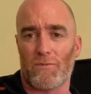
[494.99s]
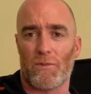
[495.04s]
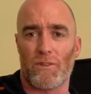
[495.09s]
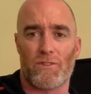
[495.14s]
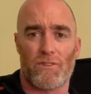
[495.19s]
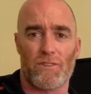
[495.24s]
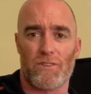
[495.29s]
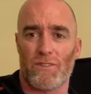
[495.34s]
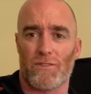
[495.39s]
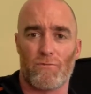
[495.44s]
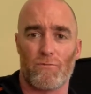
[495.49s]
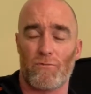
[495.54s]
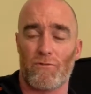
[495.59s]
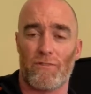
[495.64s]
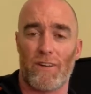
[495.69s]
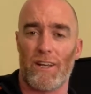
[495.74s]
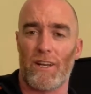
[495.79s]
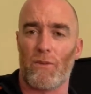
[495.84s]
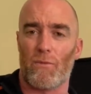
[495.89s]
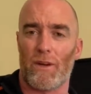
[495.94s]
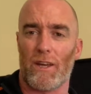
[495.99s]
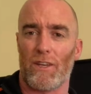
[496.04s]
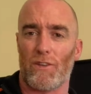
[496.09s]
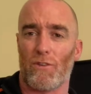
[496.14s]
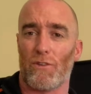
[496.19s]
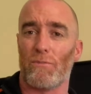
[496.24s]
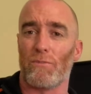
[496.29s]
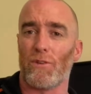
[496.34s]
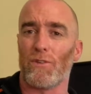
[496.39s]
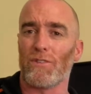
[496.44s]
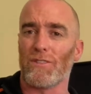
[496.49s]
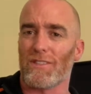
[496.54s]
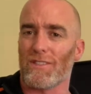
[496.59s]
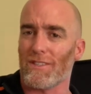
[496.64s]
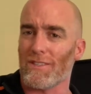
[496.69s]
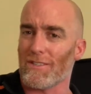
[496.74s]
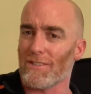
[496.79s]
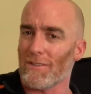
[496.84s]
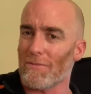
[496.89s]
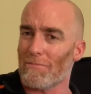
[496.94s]
which is really where your immune
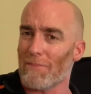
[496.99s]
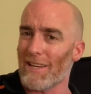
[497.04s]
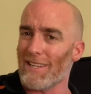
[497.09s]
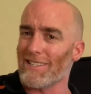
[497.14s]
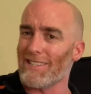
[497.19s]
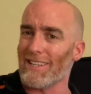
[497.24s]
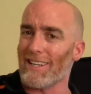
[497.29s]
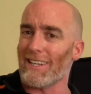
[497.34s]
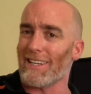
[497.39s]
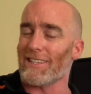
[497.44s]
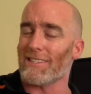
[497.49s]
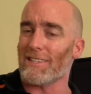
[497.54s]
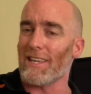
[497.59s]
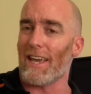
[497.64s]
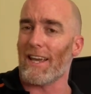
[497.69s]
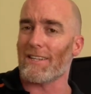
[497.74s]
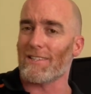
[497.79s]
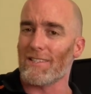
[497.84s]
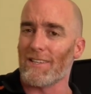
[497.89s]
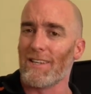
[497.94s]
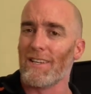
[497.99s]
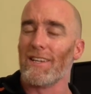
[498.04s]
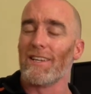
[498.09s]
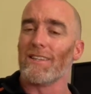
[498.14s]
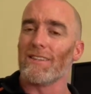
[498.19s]
system basically attacks